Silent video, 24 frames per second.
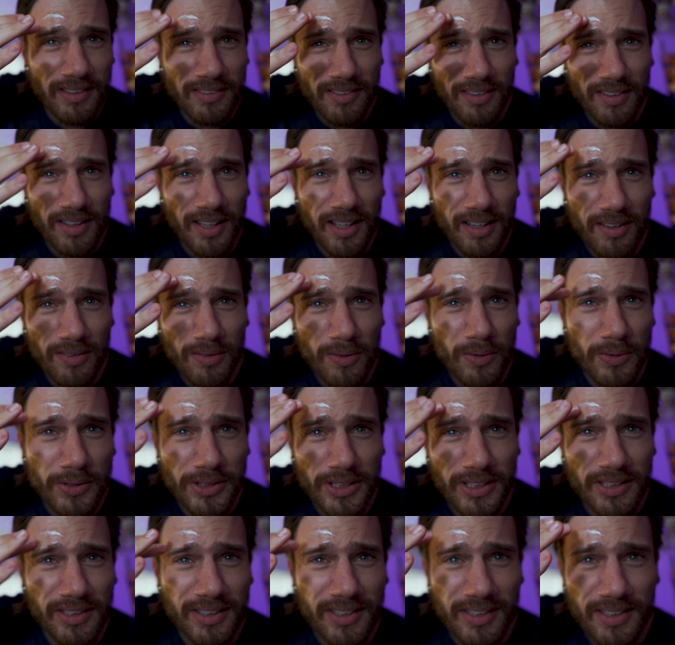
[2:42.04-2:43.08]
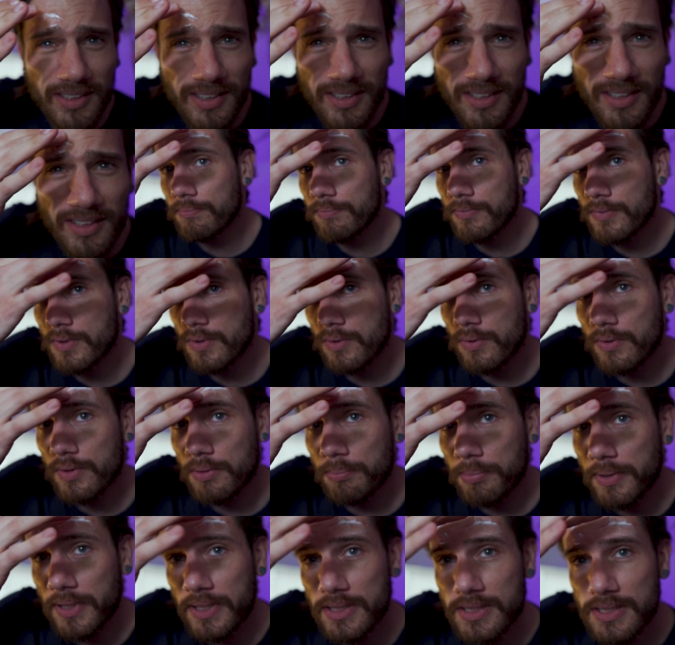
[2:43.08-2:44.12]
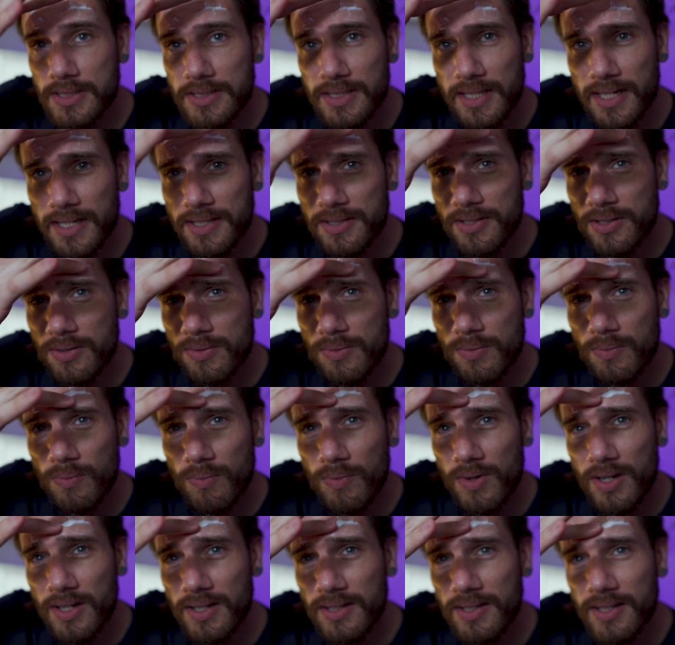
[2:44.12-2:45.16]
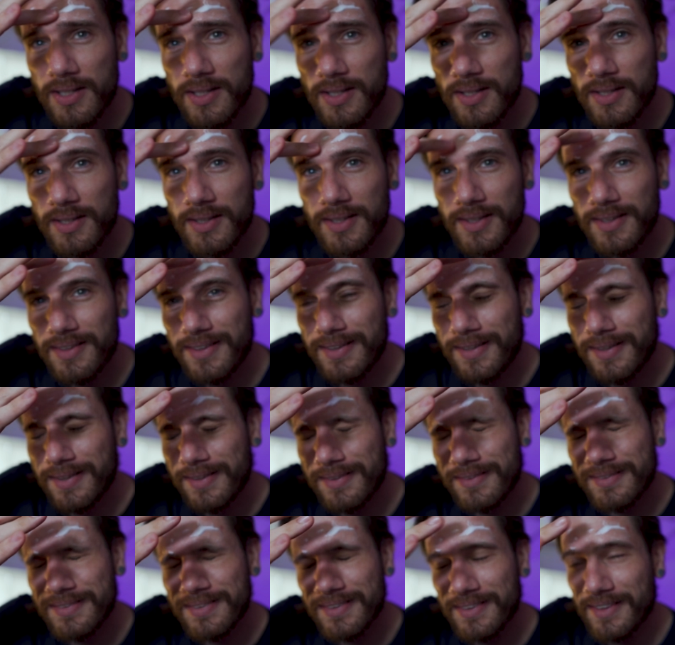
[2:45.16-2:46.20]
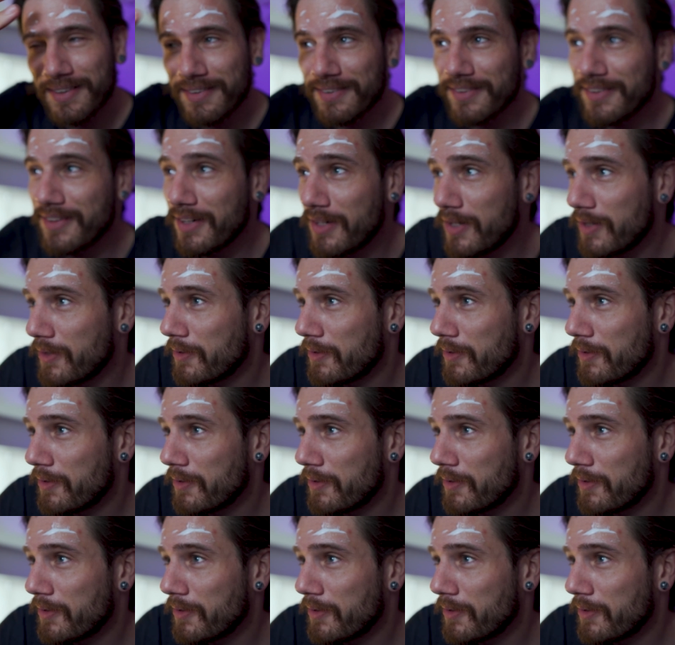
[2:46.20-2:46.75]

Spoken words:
that's a lot of lotion. Go on the places that I don't want to color.